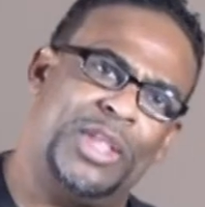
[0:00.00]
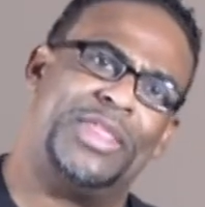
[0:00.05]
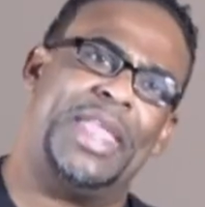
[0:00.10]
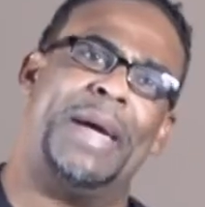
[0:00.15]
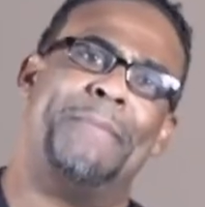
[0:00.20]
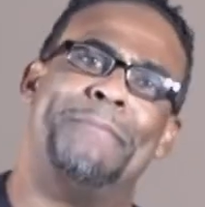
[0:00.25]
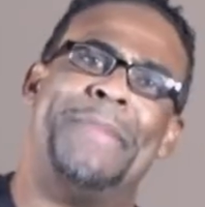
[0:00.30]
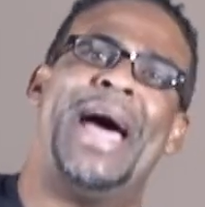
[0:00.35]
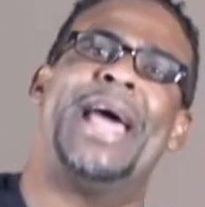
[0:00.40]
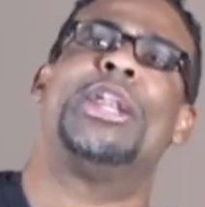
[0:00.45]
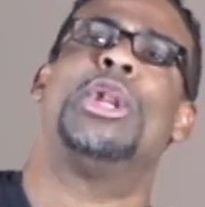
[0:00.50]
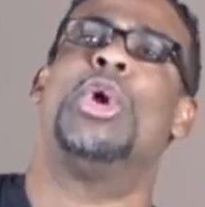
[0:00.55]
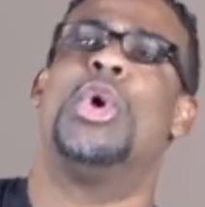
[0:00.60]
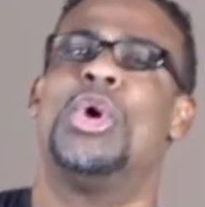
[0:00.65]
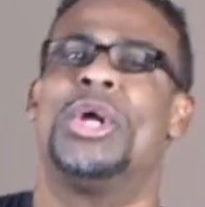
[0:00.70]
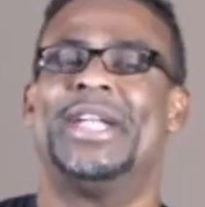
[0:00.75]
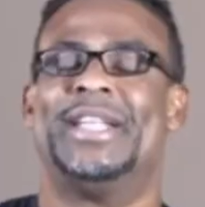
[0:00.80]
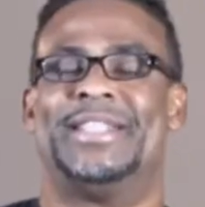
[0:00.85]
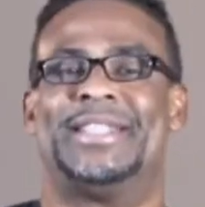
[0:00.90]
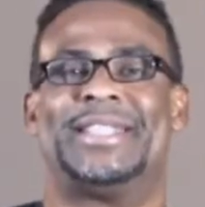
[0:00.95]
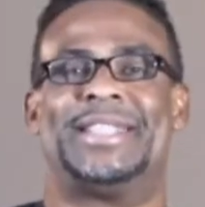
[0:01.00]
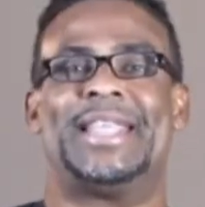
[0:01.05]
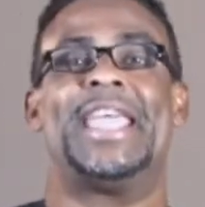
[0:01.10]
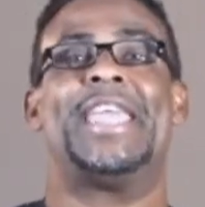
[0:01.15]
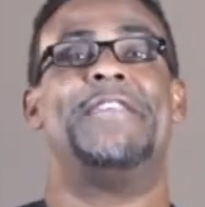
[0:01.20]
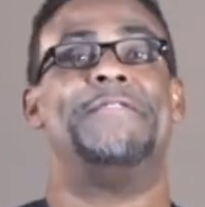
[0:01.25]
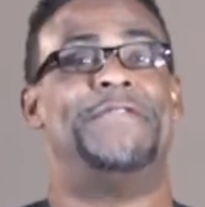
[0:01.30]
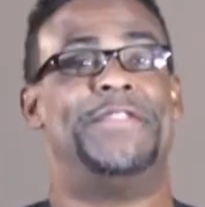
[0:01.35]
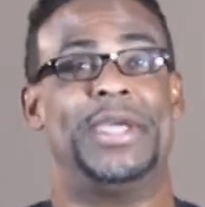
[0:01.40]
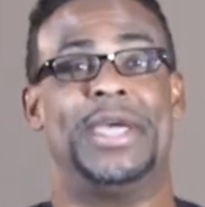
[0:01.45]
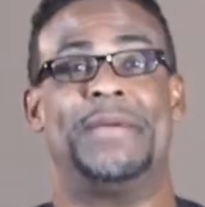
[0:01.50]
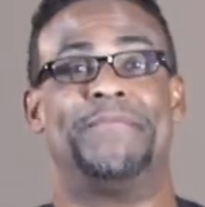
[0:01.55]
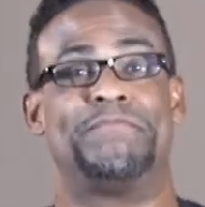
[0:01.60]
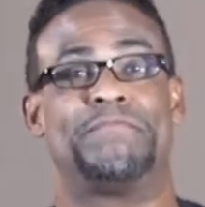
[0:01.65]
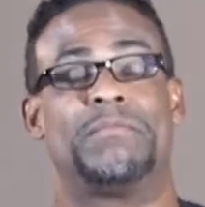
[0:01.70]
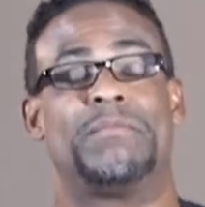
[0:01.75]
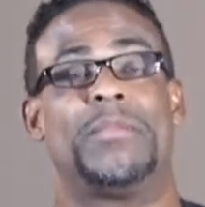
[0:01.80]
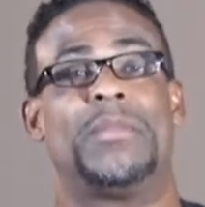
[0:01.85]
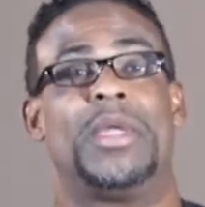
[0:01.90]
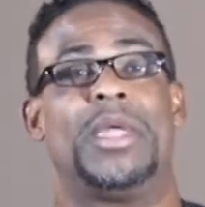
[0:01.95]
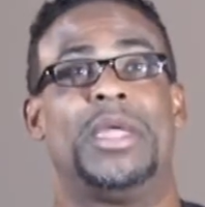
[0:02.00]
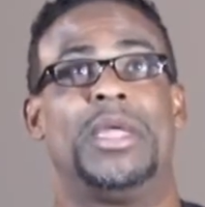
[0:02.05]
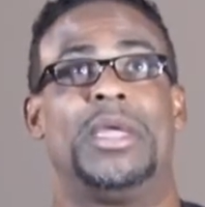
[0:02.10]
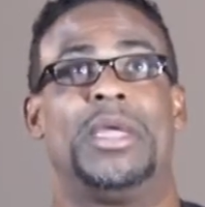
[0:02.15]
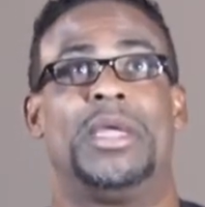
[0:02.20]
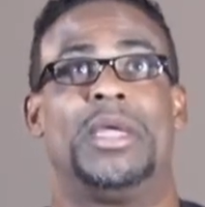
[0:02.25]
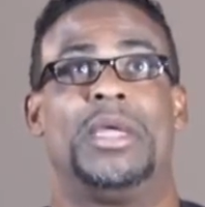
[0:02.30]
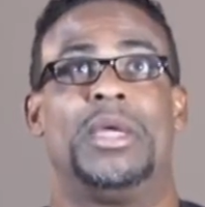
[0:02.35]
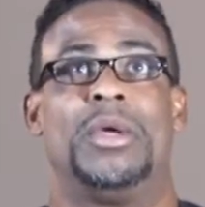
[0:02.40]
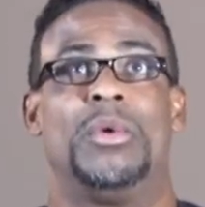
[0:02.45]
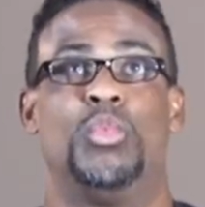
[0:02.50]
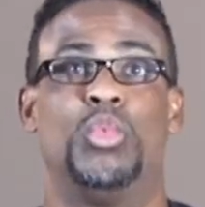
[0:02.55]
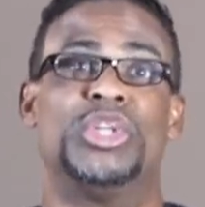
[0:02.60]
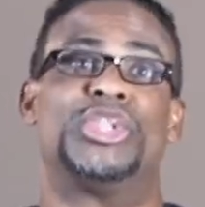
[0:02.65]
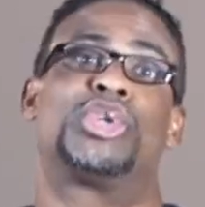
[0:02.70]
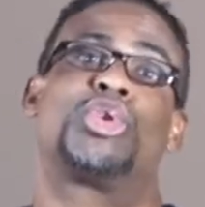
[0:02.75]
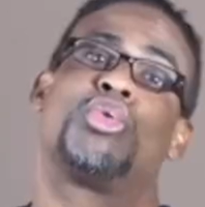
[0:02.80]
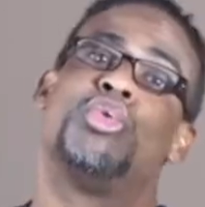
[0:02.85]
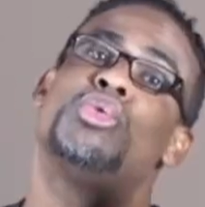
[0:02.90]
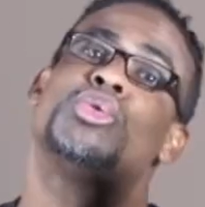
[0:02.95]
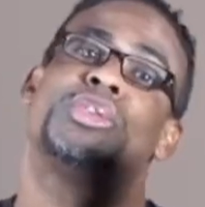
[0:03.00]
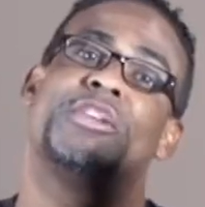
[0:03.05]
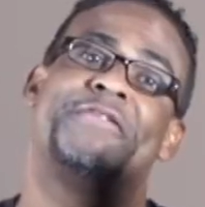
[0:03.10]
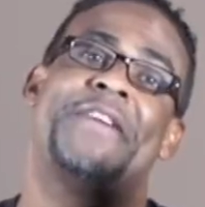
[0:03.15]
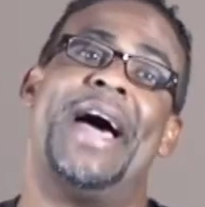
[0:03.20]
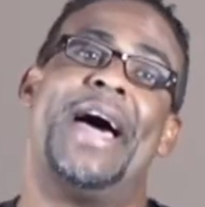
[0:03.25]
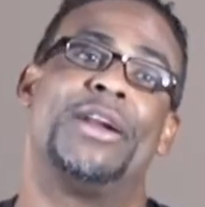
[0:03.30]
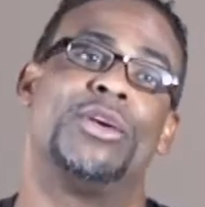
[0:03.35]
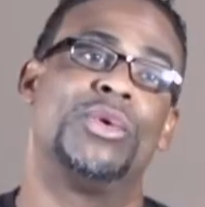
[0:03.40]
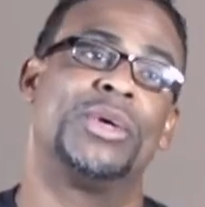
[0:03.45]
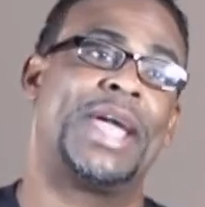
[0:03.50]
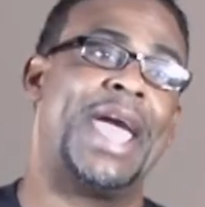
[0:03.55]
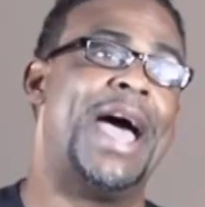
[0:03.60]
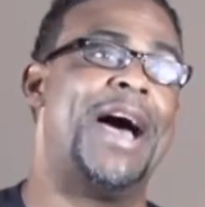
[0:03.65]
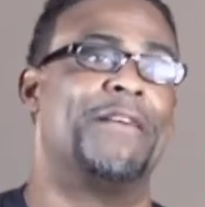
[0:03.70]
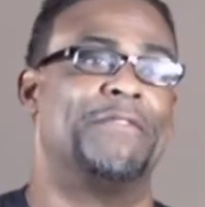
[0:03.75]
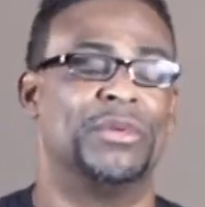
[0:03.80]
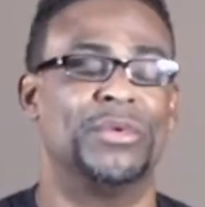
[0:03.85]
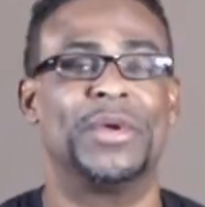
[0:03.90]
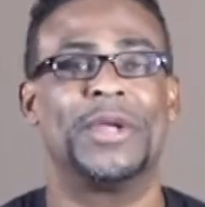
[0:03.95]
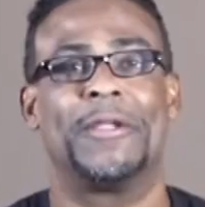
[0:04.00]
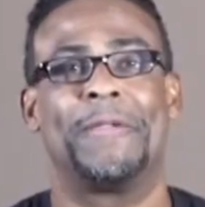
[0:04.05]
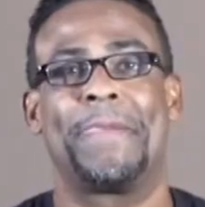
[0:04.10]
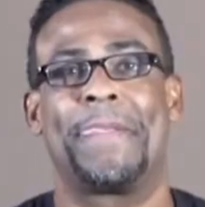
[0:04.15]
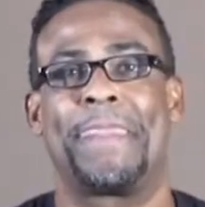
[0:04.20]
that my Lord and Savior was crucified on Calvary,